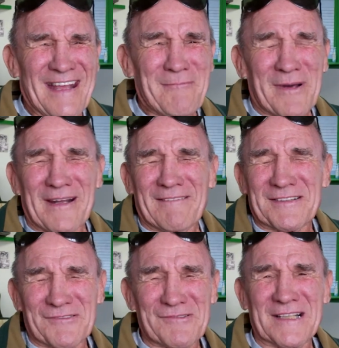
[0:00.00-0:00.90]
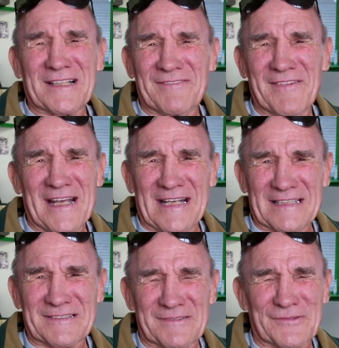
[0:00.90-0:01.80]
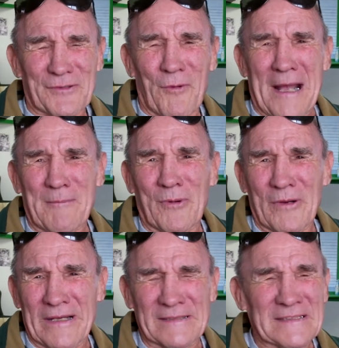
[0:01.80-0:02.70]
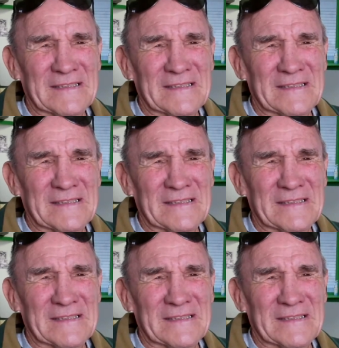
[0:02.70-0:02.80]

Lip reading: but I was really fast for a white boy,